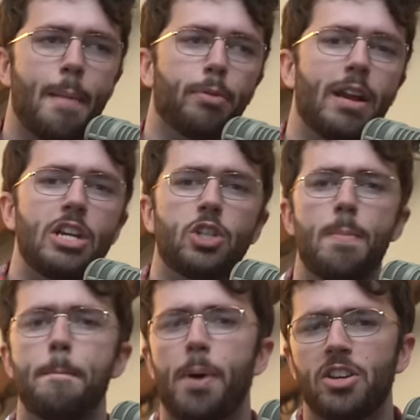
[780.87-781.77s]

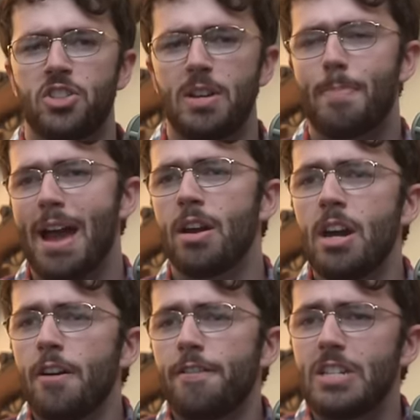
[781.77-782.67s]
operation busted by
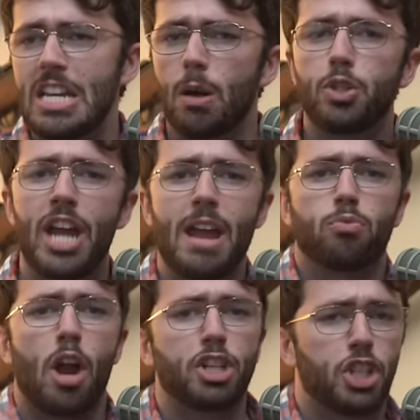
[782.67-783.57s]
DOJ,
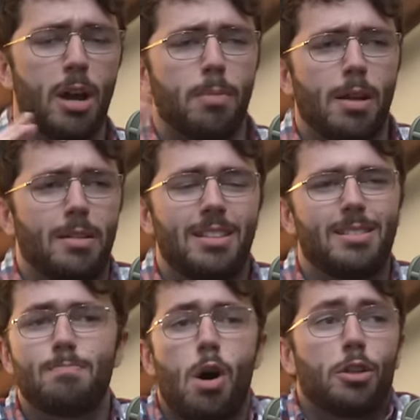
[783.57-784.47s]
Russia, blah,
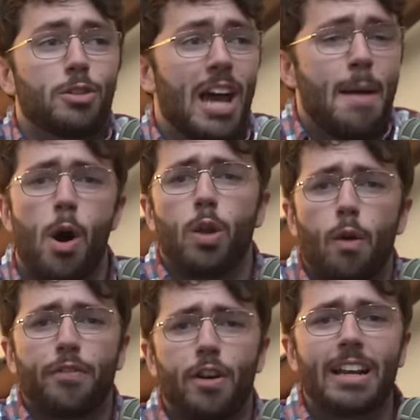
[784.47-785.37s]
it's Mueller time all
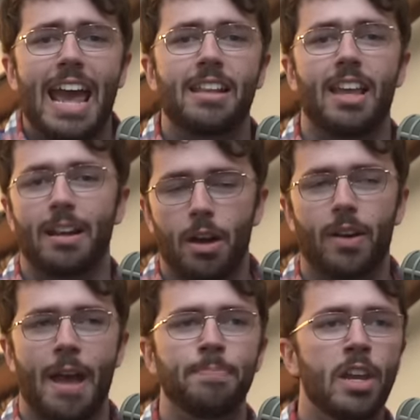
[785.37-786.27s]
over again. Like, okay.